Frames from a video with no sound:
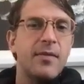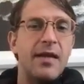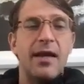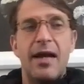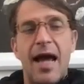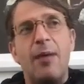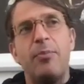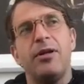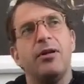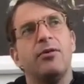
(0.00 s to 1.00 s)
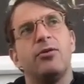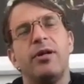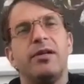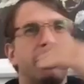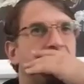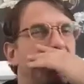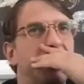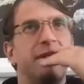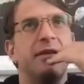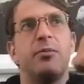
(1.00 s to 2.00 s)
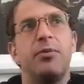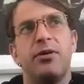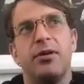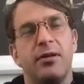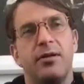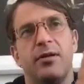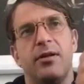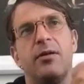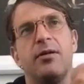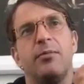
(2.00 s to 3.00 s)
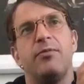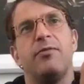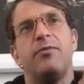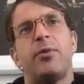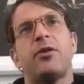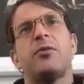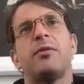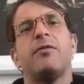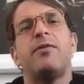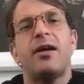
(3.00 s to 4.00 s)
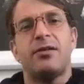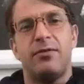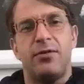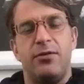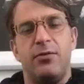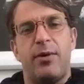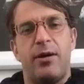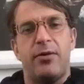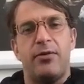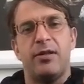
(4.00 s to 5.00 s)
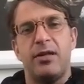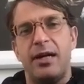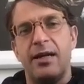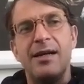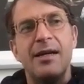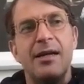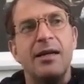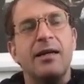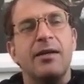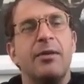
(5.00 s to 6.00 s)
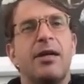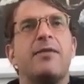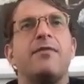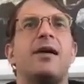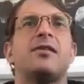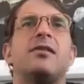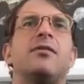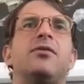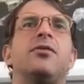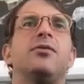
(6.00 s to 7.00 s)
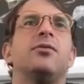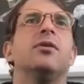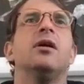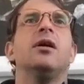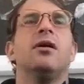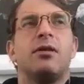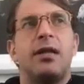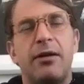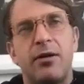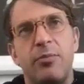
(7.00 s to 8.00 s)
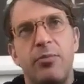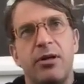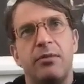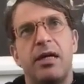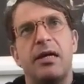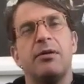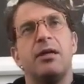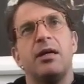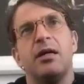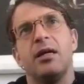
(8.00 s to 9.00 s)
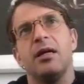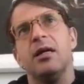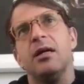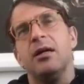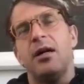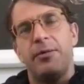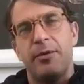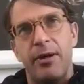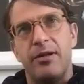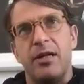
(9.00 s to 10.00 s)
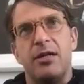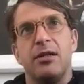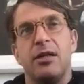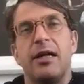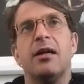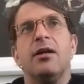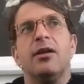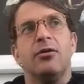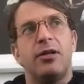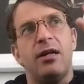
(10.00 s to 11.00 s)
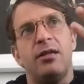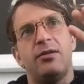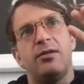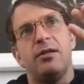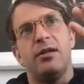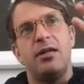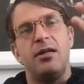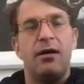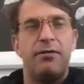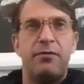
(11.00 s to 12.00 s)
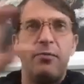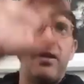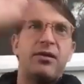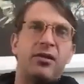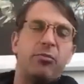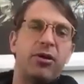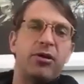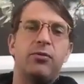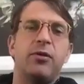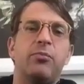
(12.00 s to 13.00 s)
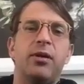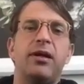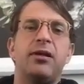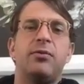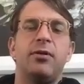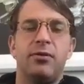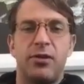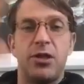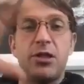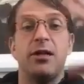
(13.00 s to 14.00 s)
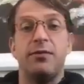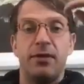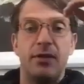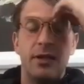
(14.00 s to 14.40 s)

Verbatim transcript: That happened, you know, 2017, the computer, the, the, the processors became fast enough to do parametric design. They became fast enough to, you know, cloud computing became a thing. Optimization, like there was kind of this enough piece of the puzzle were in place where there was a shift.